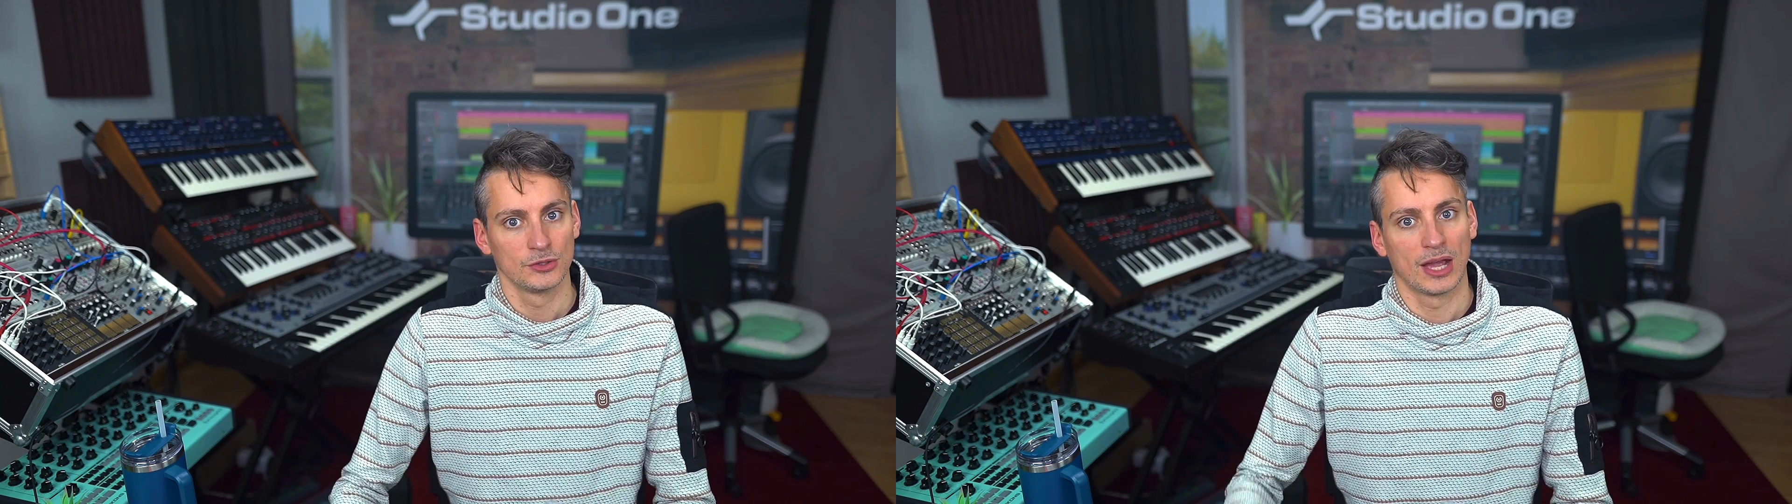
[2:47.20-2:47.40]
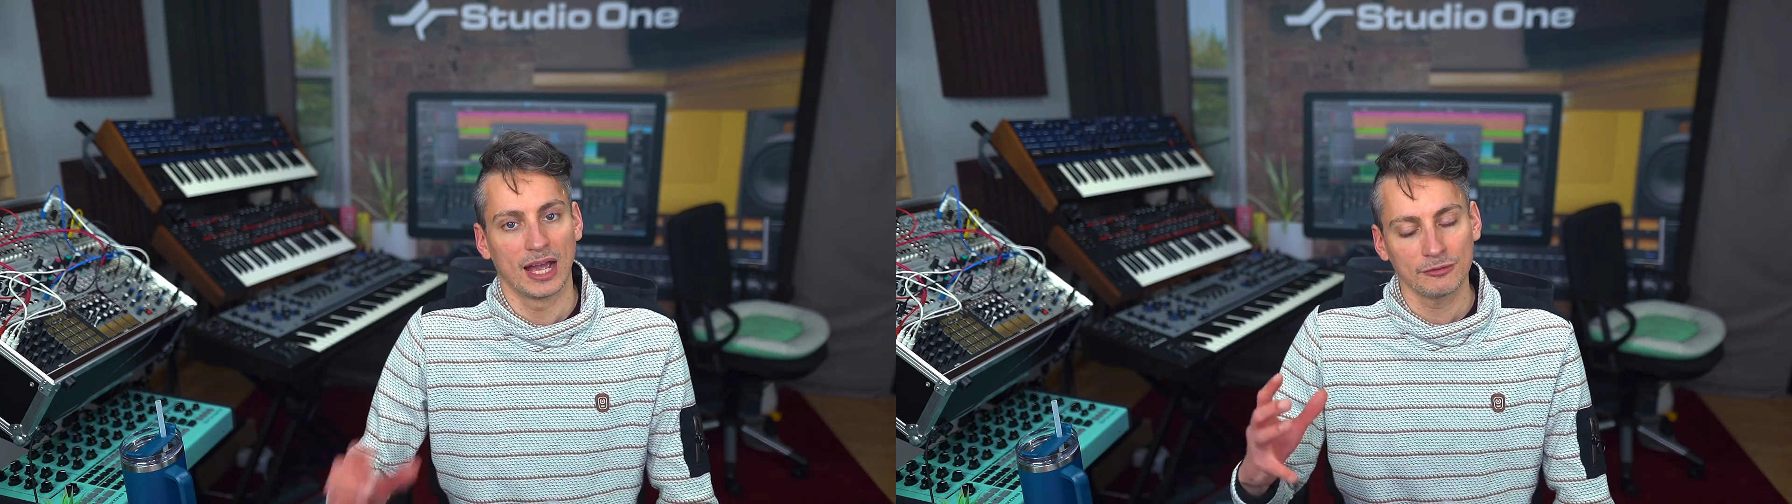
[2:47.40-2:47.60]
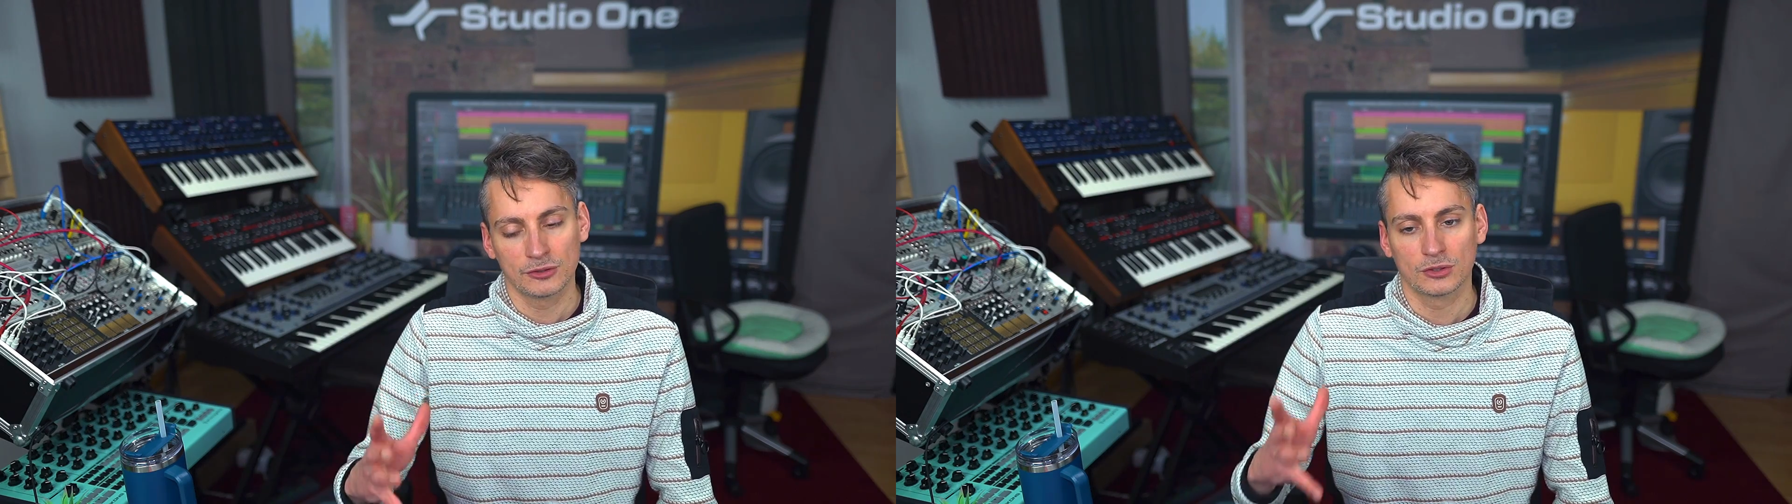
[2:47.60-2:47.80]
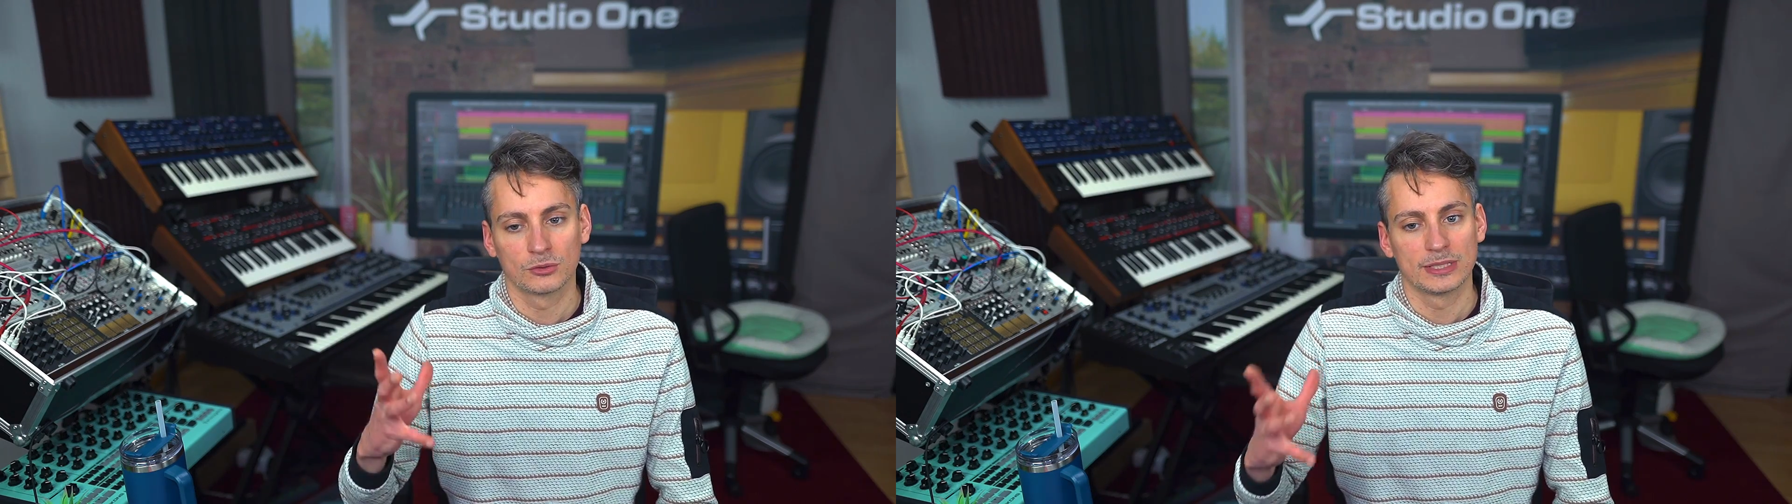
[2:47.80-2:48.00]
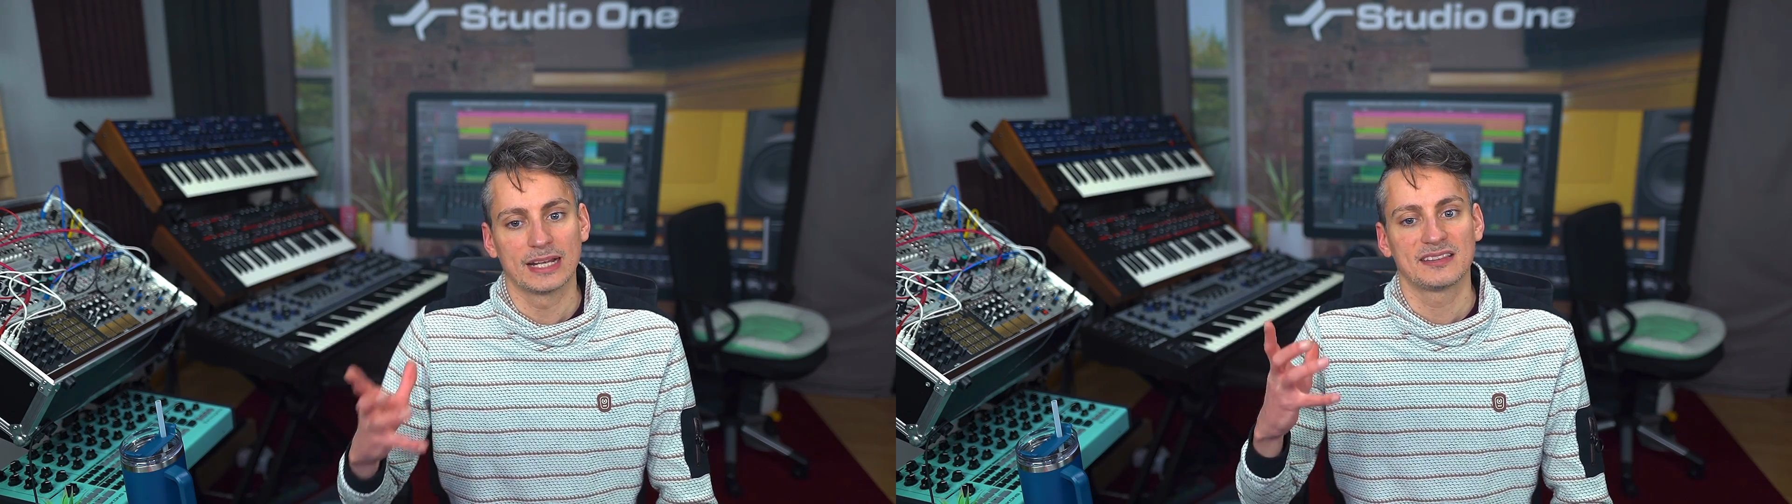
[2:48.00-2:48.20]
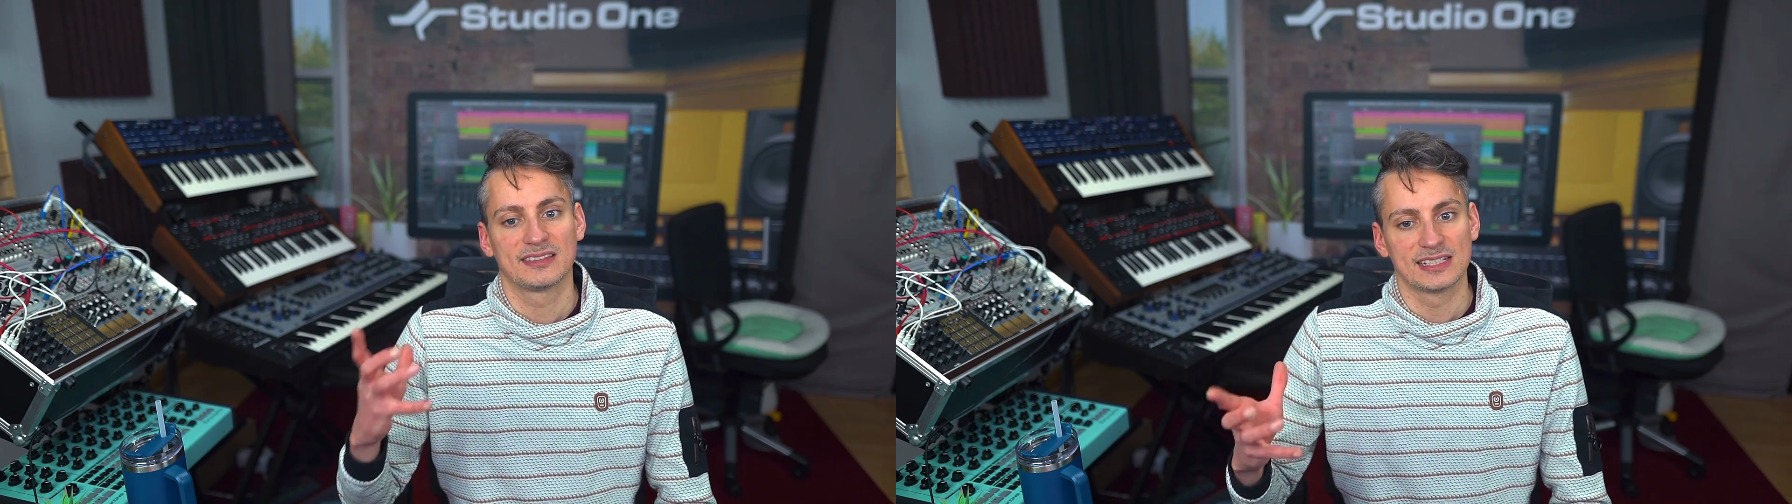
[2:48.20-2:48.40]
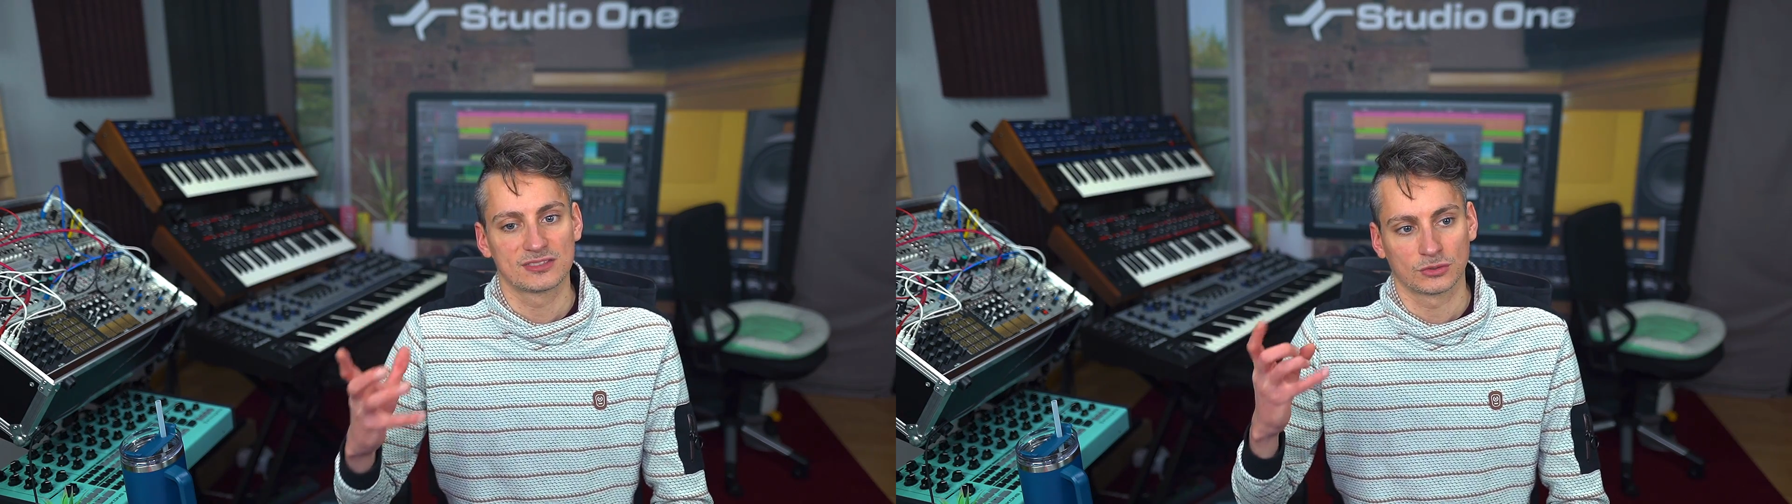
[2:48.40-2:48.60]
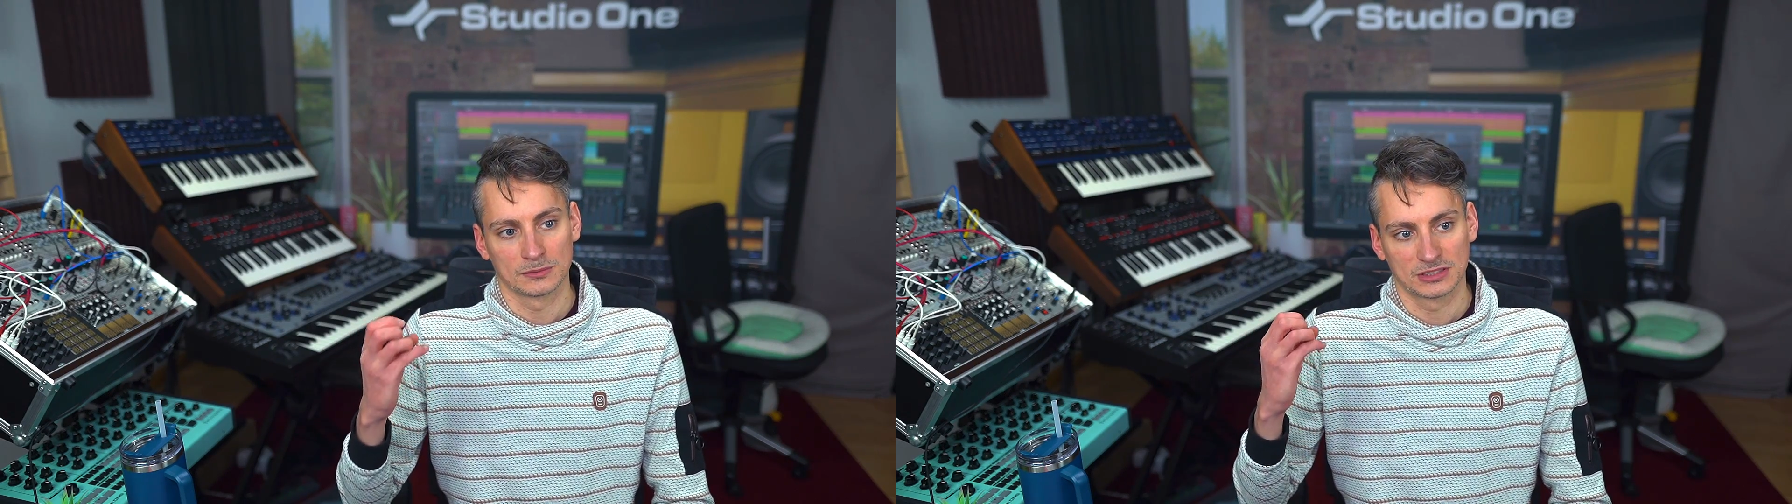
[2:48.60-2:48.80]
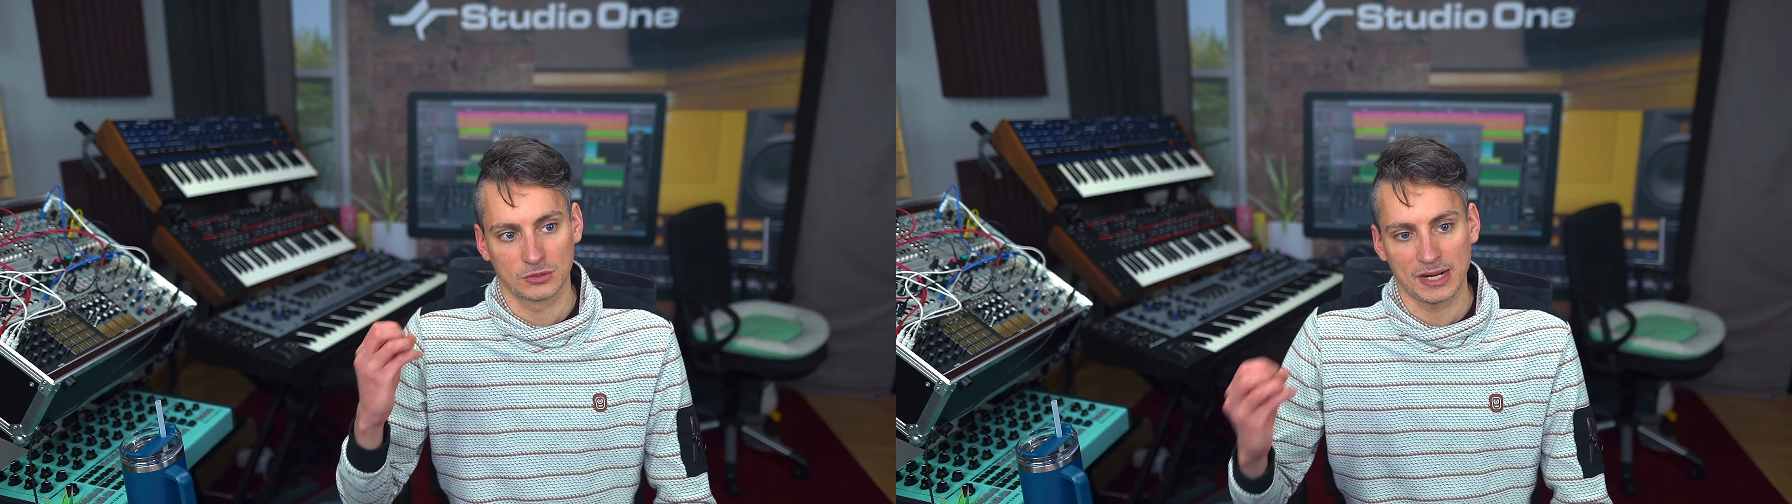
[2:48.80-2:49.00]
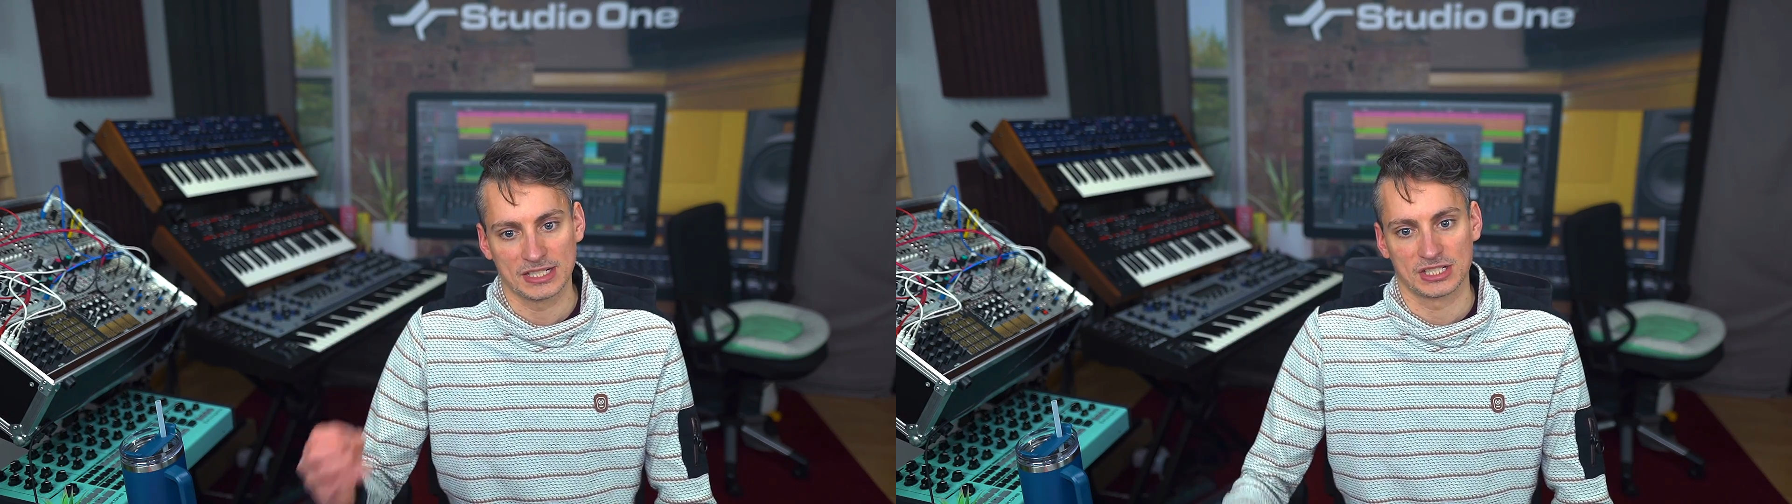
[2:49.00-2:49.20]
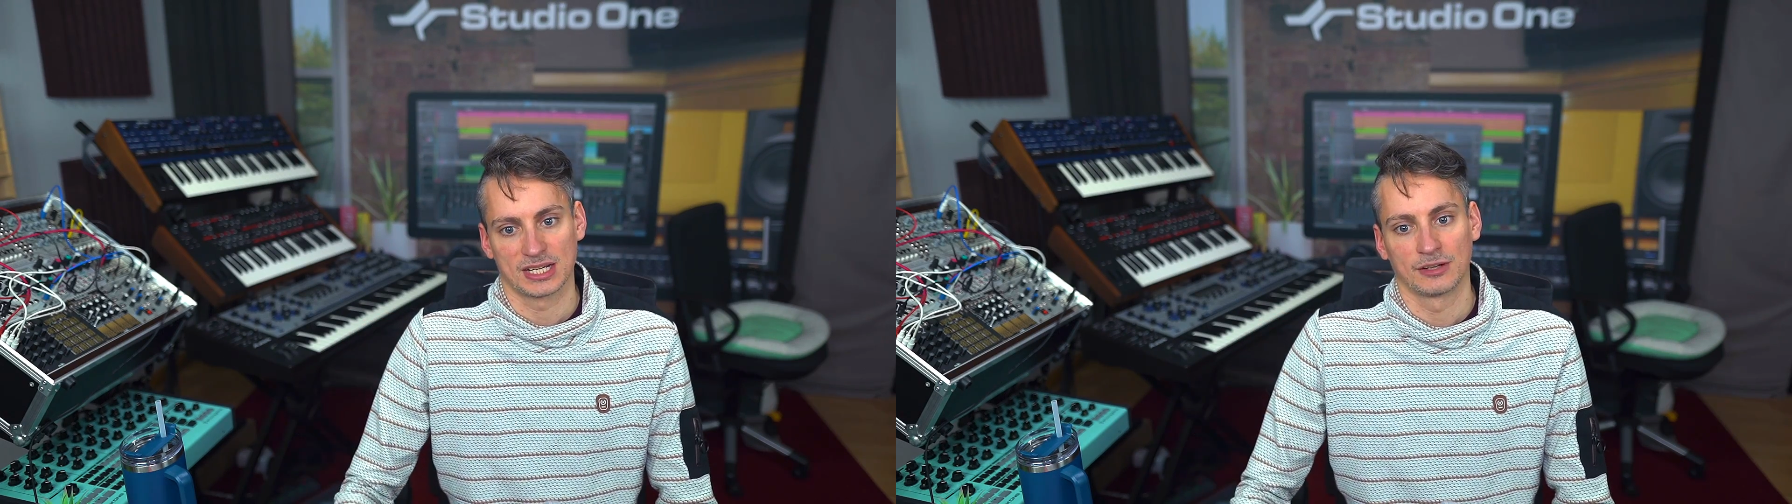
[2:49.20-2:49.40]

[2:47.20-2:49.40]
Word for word: You have to create these from scratch.